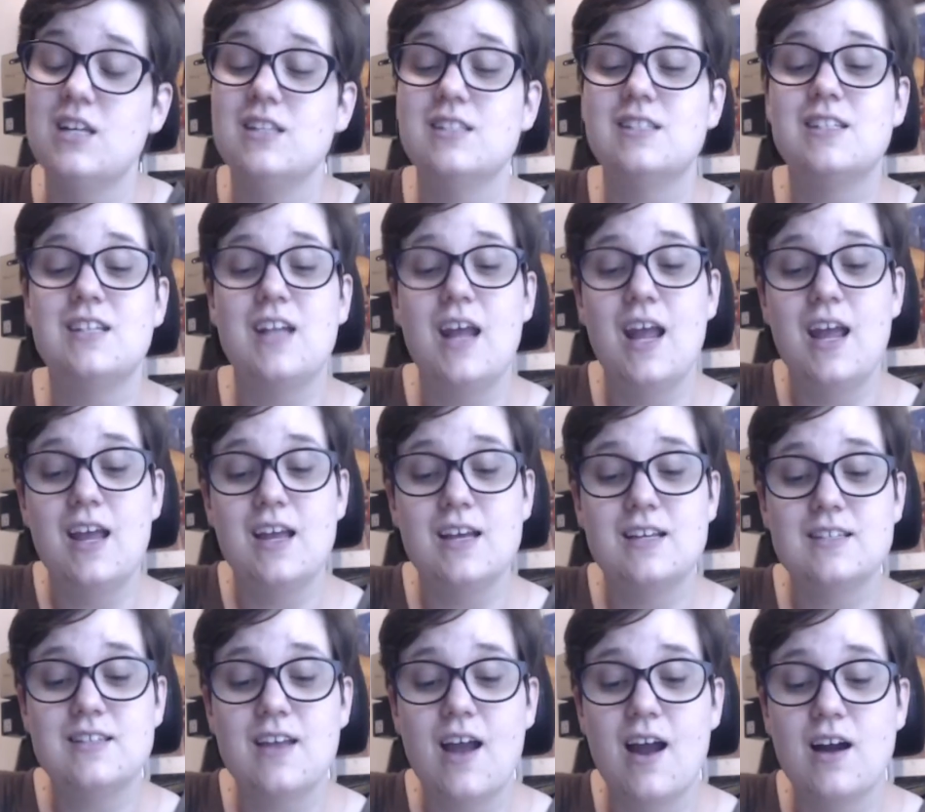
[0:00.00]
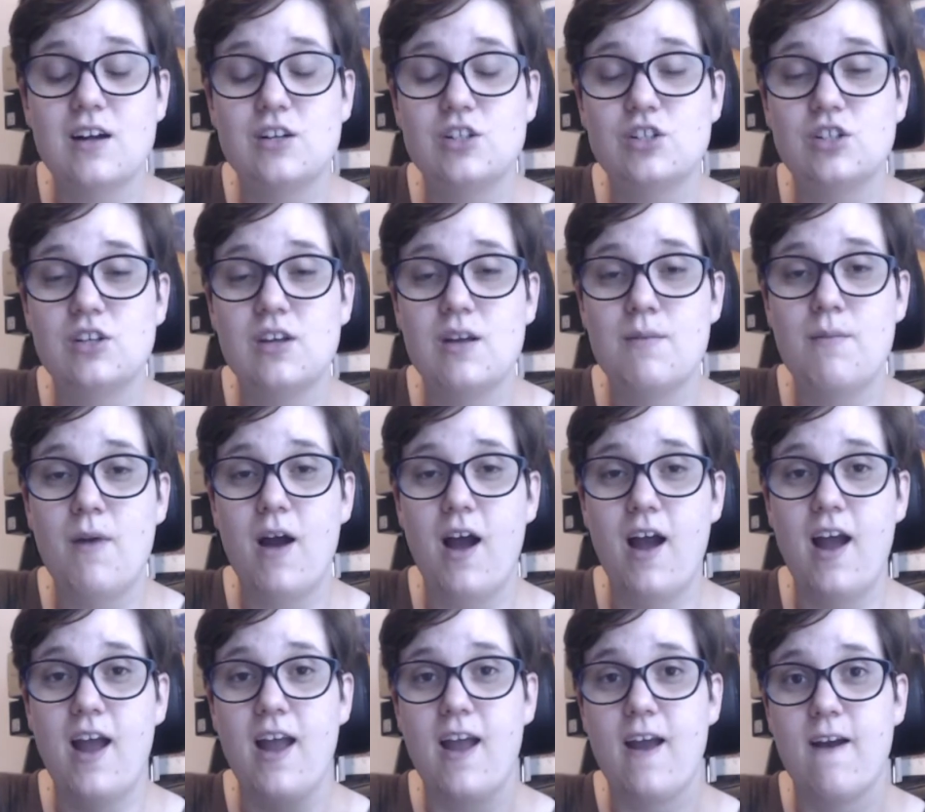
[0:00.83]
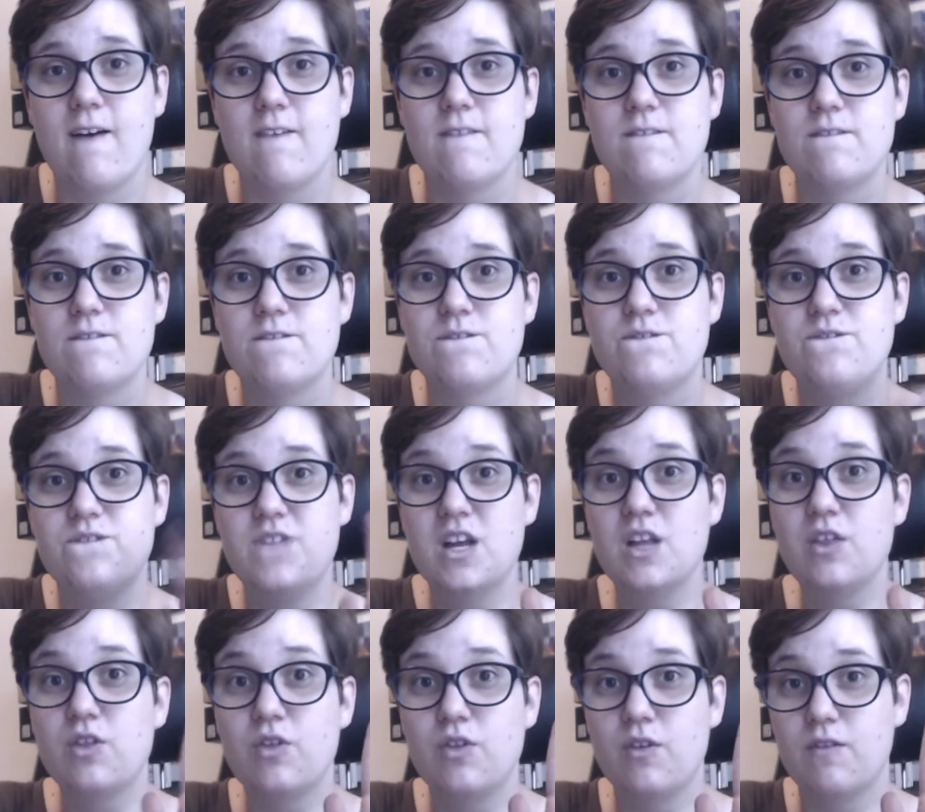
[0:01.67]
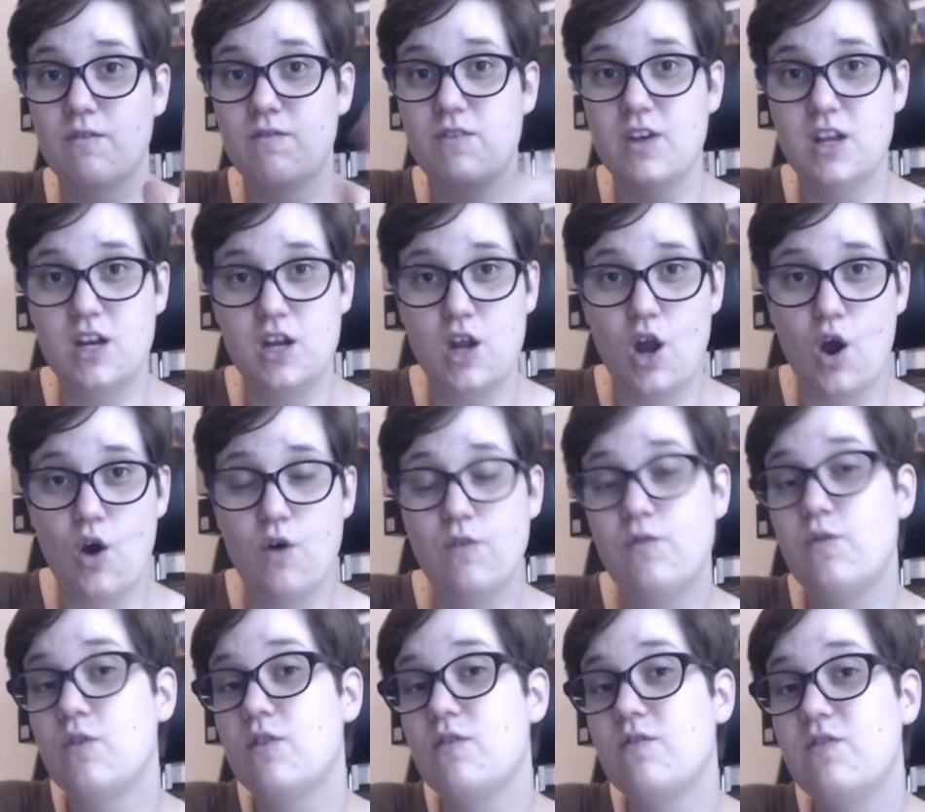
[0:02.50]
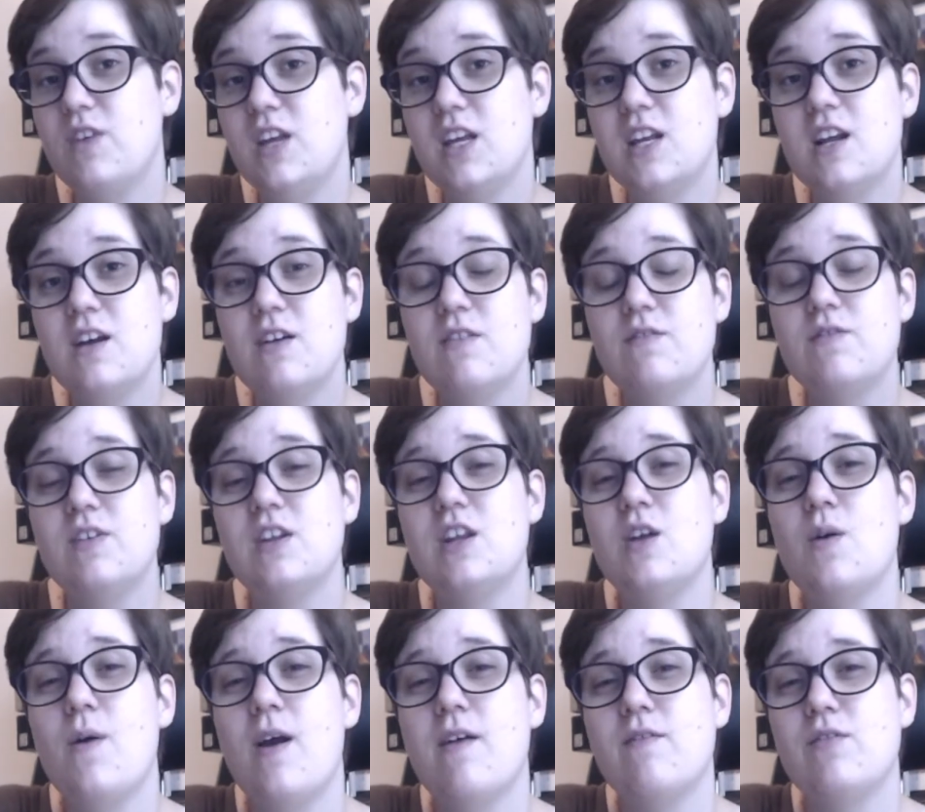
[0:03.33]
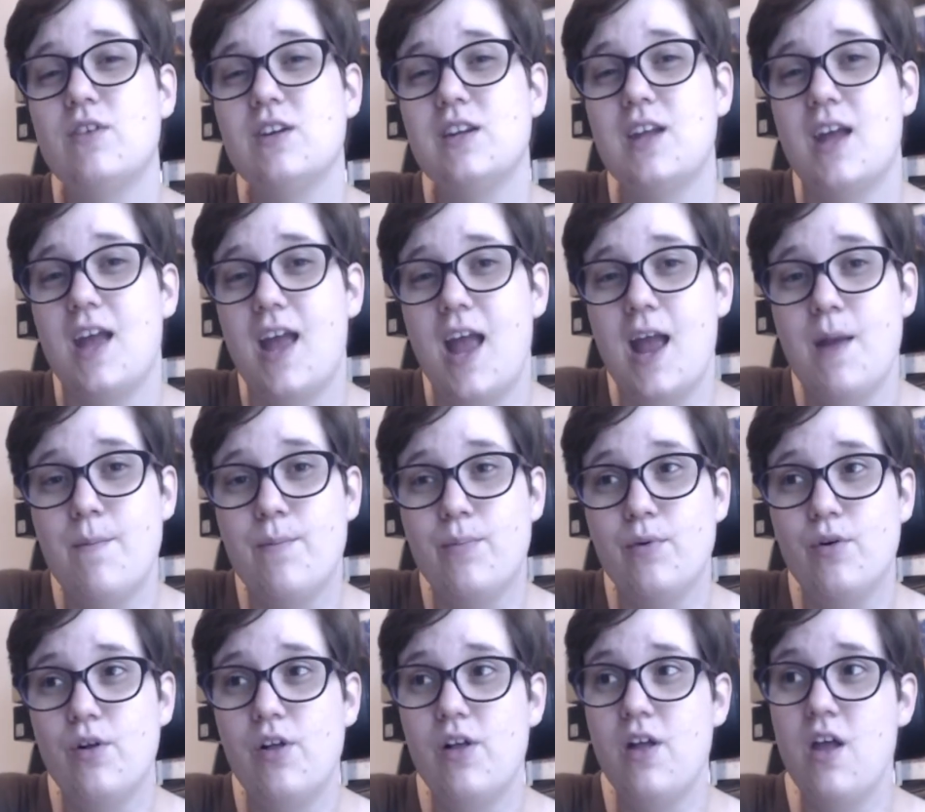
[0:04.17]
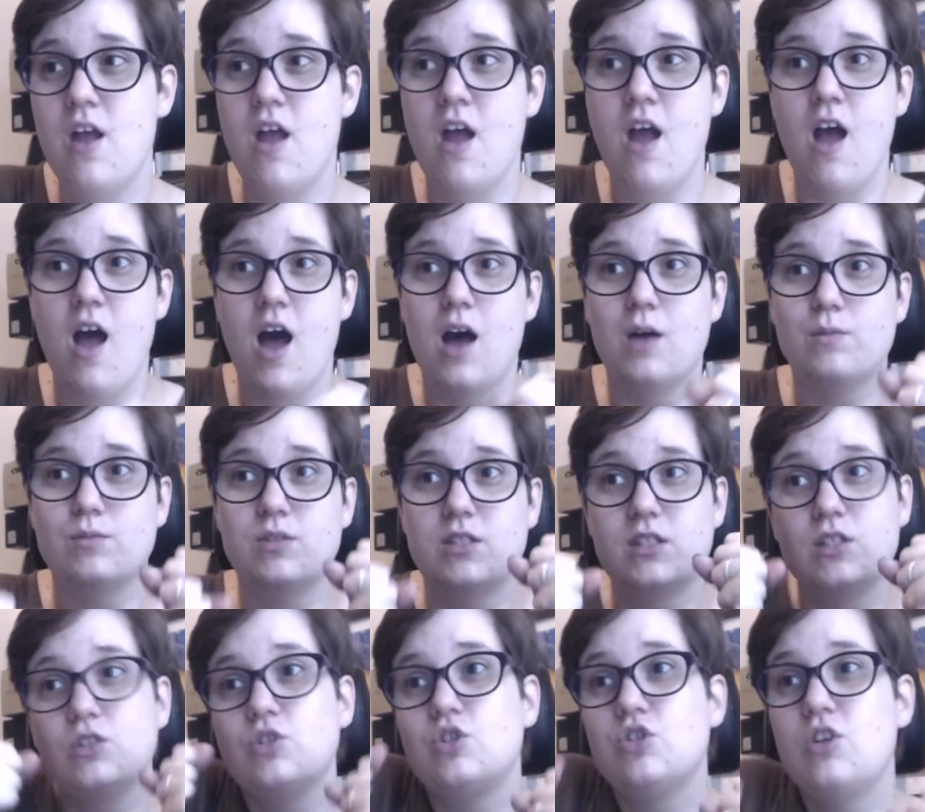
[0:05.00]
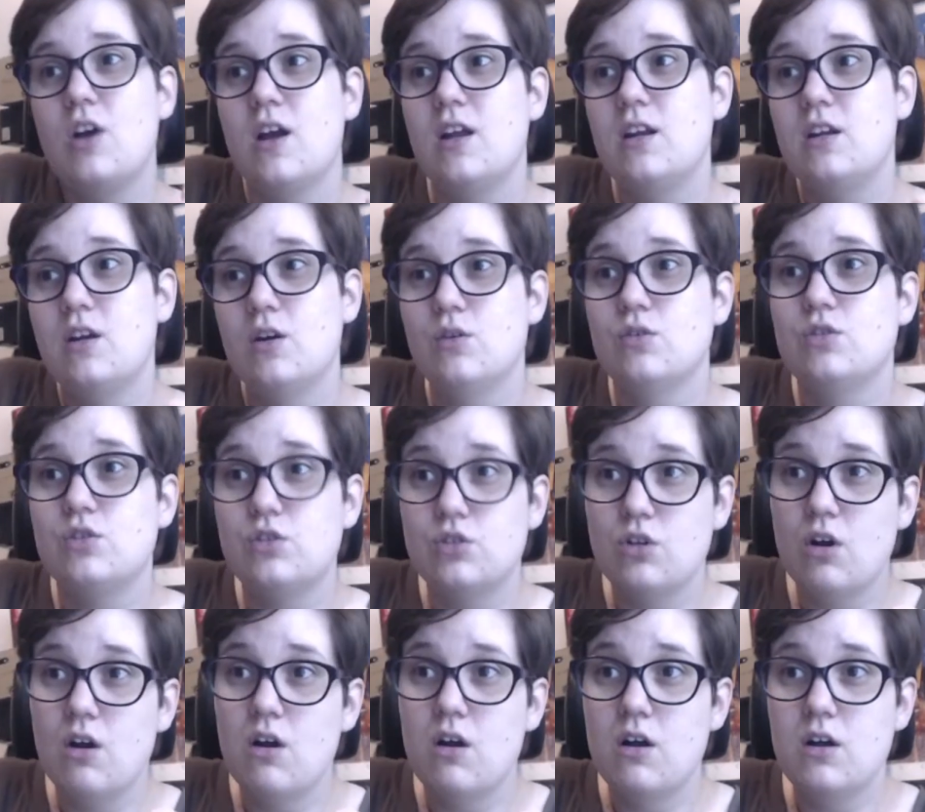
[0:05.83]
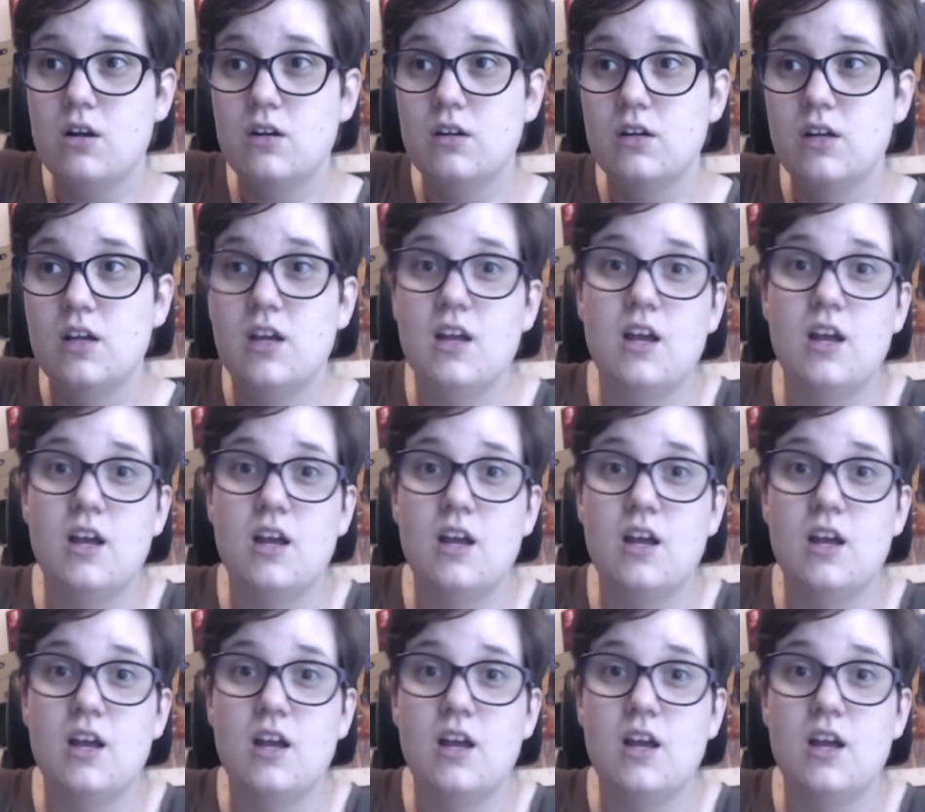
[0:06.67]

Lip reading: Today is actually my 5th video for Vita, Video Everyday April. I'm still trying to go strong,